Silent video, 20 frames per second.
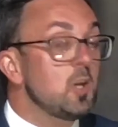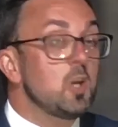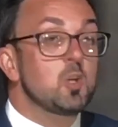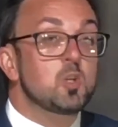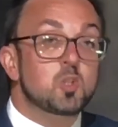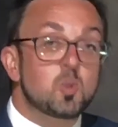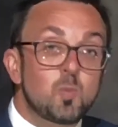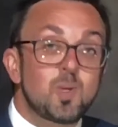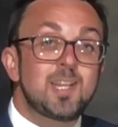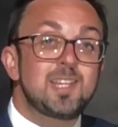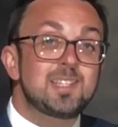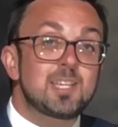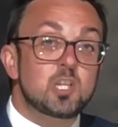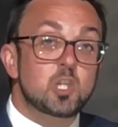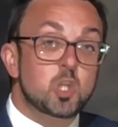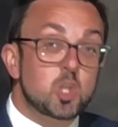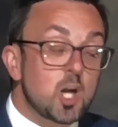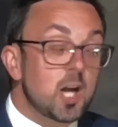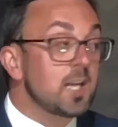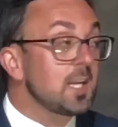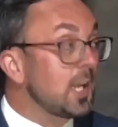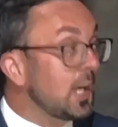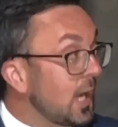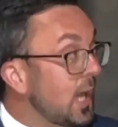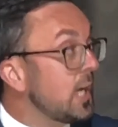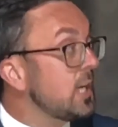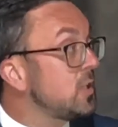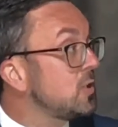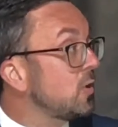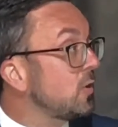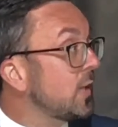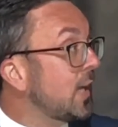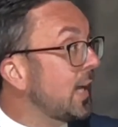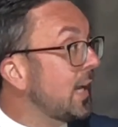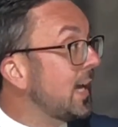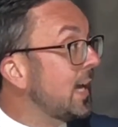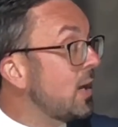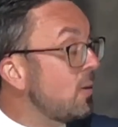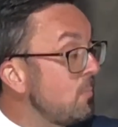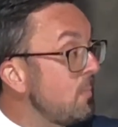So we need to shine a light on that,
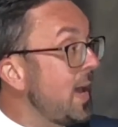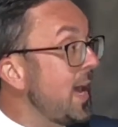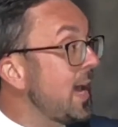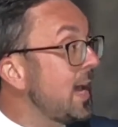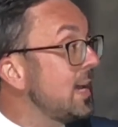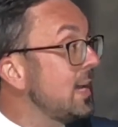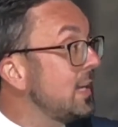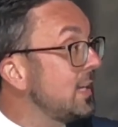and a mayor